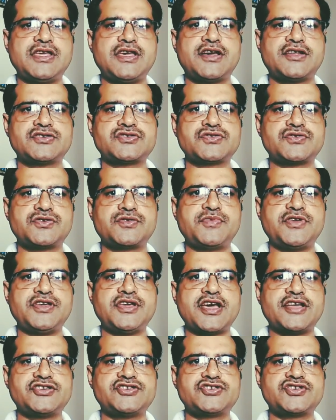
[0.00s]
there should
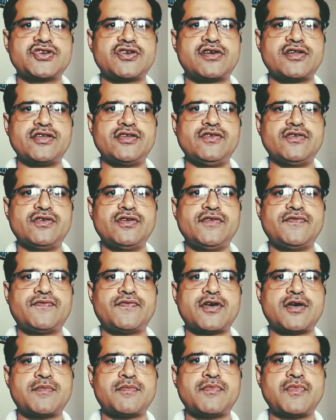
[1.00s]
be assured
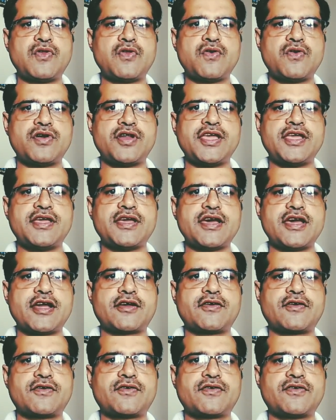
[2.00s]
uniform loading
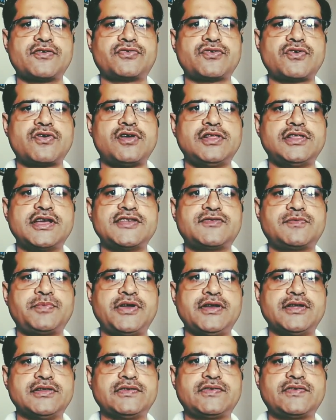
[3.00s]
across all the
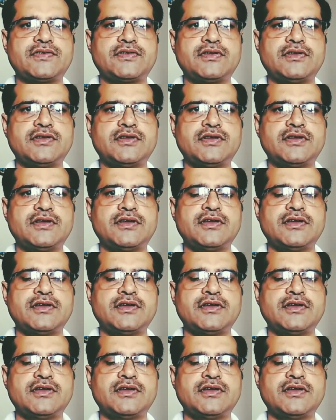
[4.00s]
spindles.